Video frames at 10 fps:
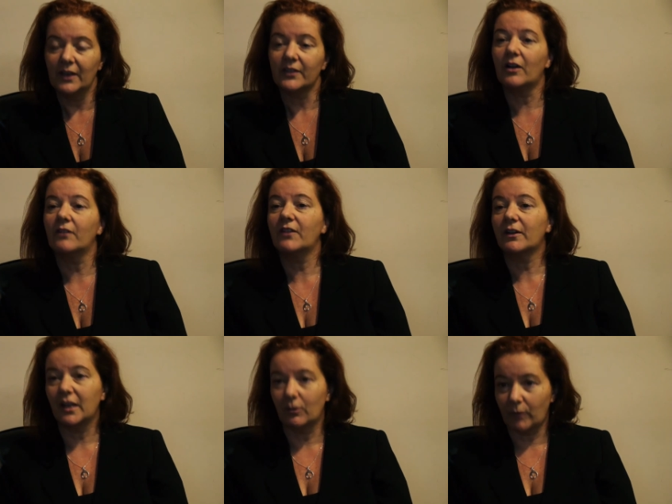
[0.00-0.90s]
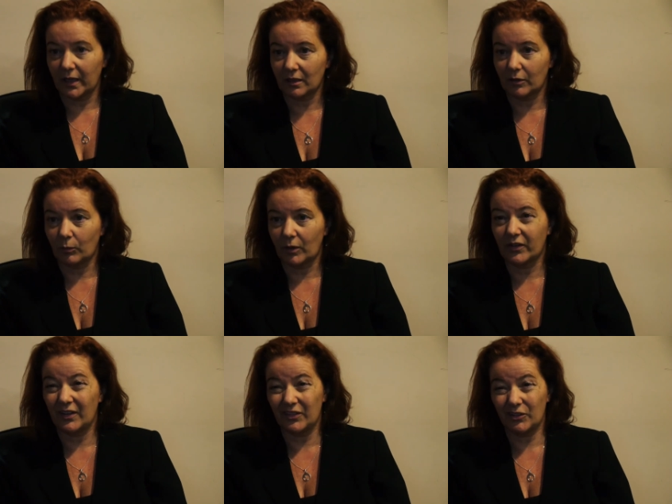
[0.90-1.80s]
that are very irregular words
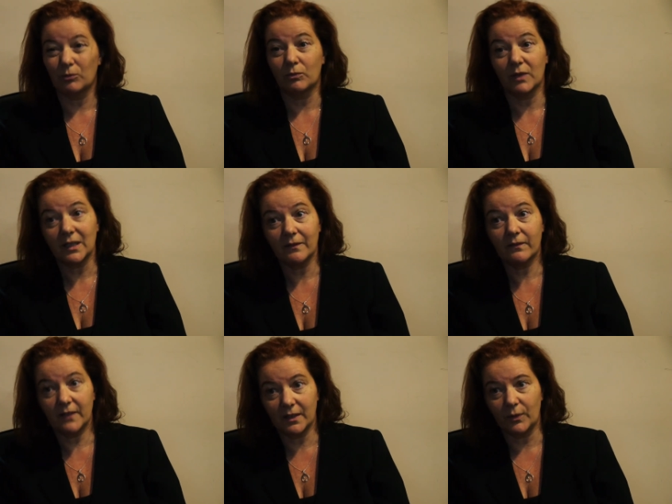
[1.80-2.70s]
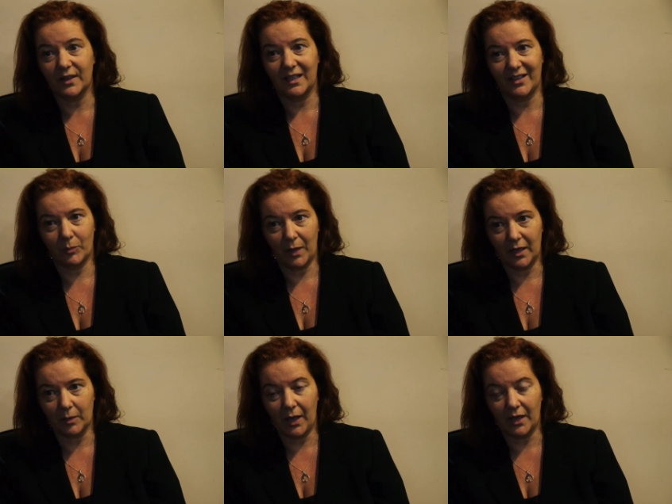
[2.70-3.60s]
and don't really fit with any
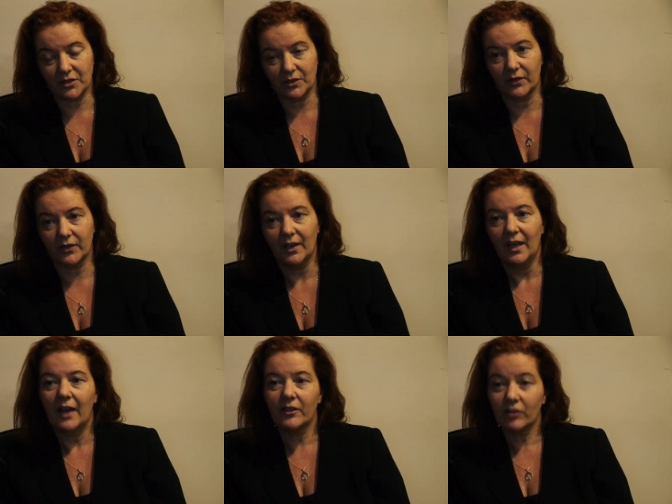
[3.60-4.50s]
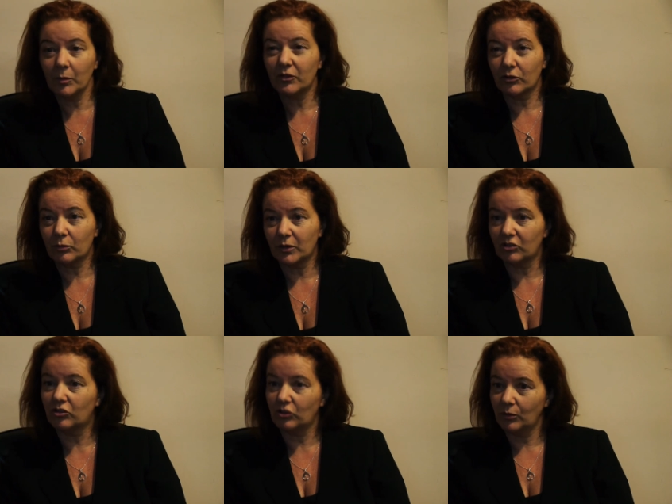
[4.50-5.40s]
spelling patterns, and some of those words
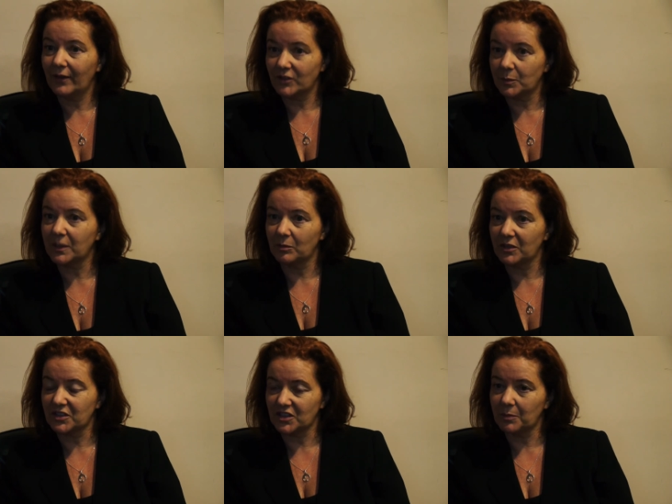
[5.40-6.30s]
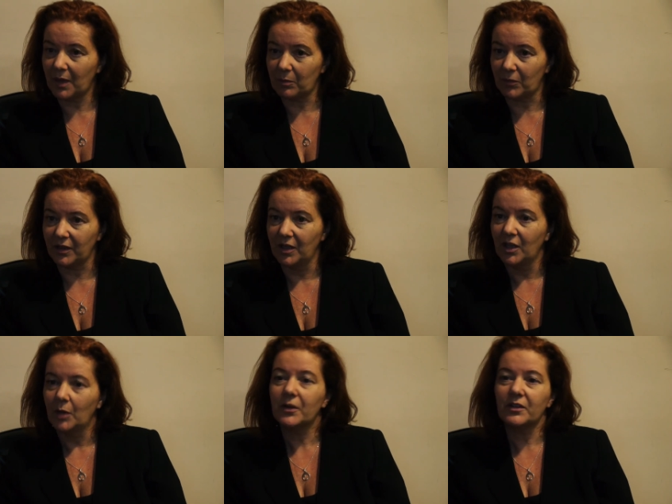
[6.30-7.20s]
do have to be committed to memory,
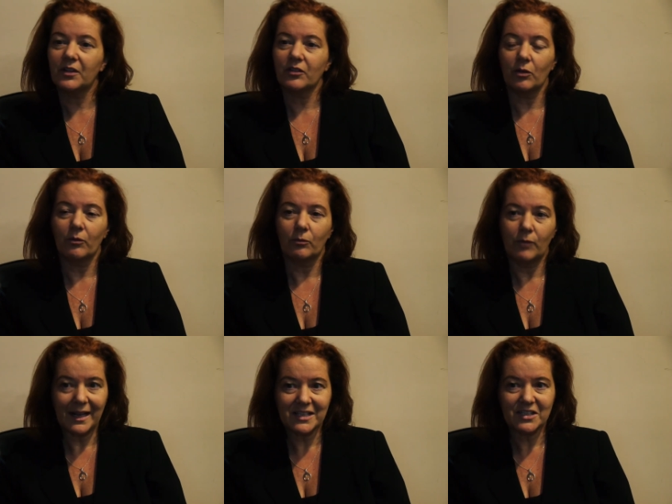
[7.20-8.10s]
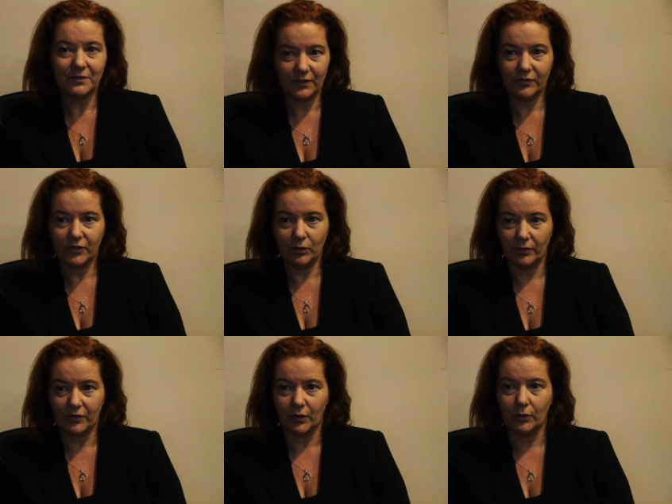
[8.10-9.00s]
but there's relatively few
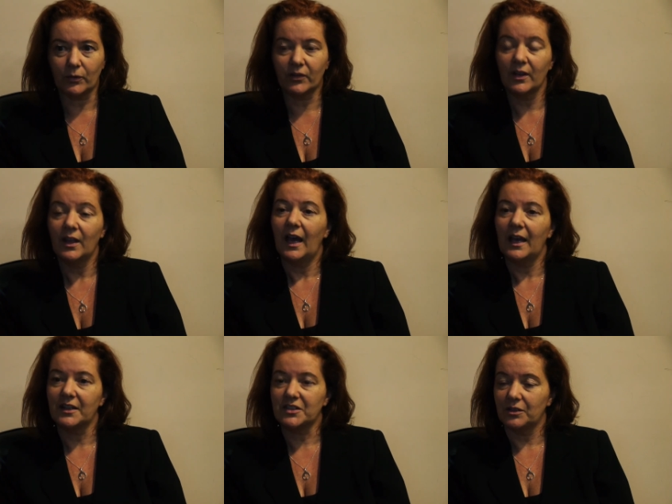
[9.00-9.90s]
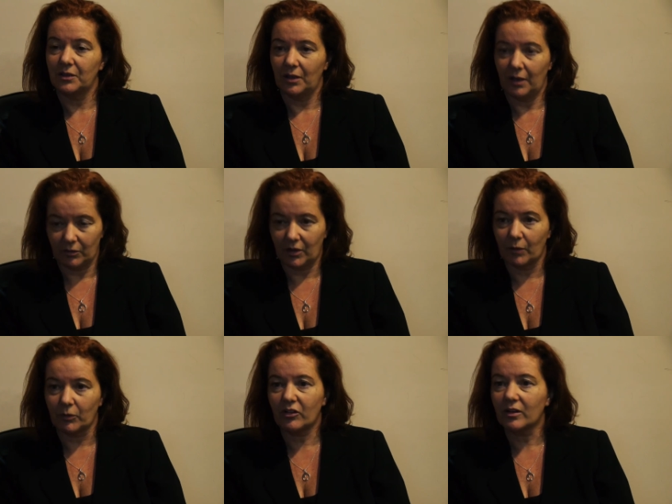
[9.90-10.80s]
of those, and they
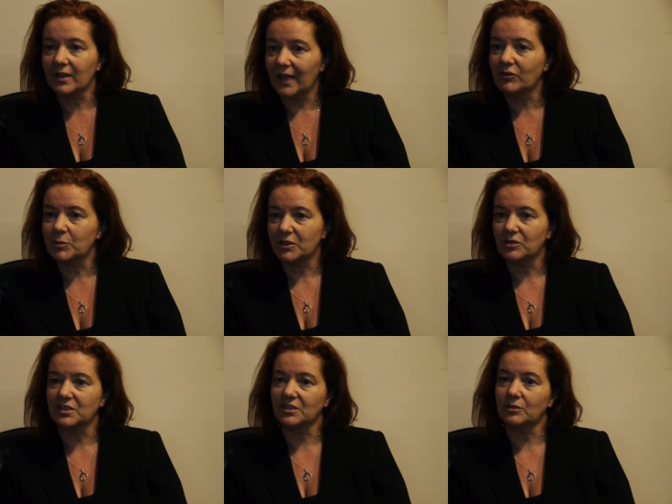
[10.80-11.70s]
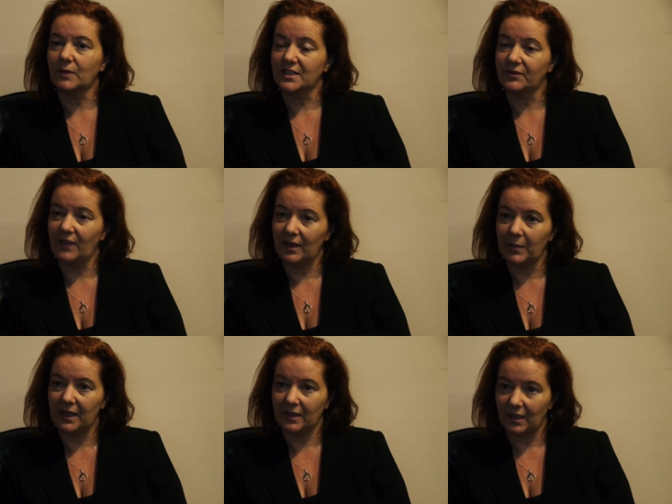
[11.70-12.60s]
would certainly have to be taught at the right
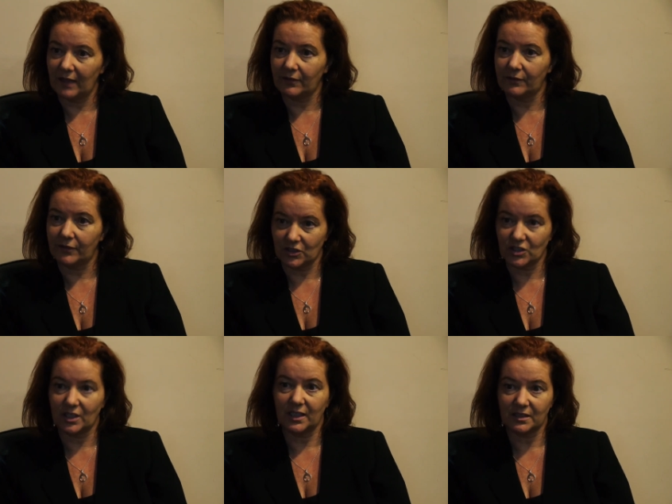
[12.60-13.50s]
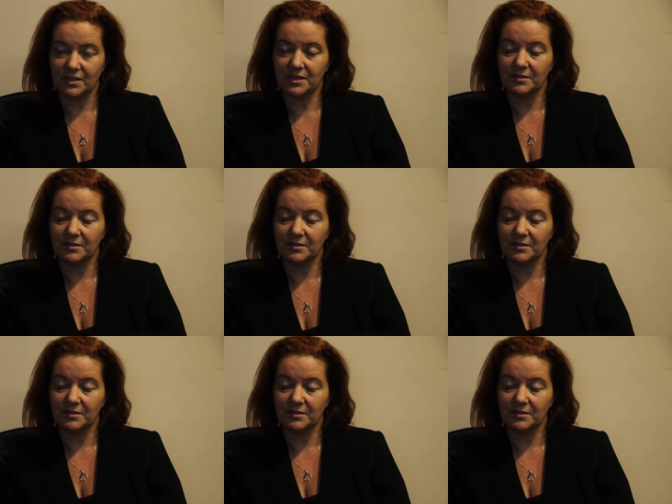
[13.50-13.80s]
developmental level for the child.